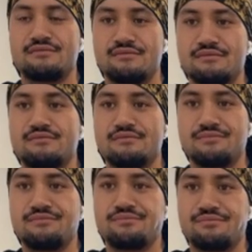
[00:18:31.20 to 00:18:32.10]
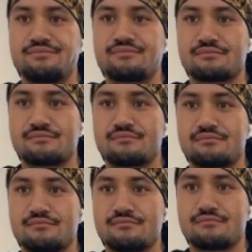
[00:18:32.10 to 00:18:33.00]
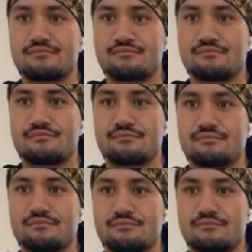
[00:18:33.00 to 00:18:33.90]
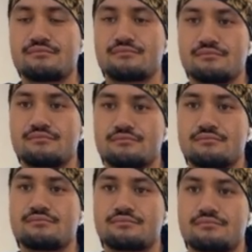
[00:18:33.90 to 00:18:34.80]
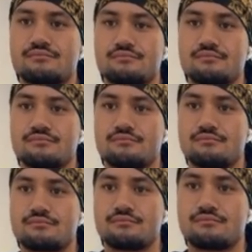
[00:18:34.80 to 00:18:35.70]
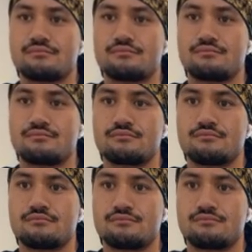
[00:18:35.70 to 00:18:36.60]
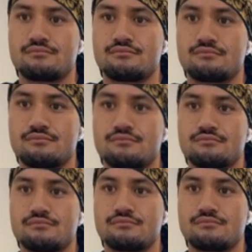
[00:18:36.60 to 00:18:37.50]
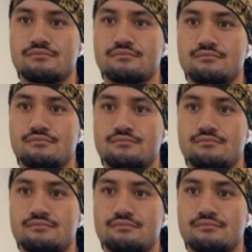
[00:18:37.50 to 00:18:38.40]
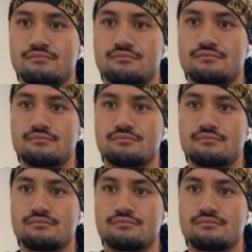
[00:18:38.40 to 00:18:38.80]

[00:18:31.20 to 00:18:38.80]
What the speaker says: (not speaking)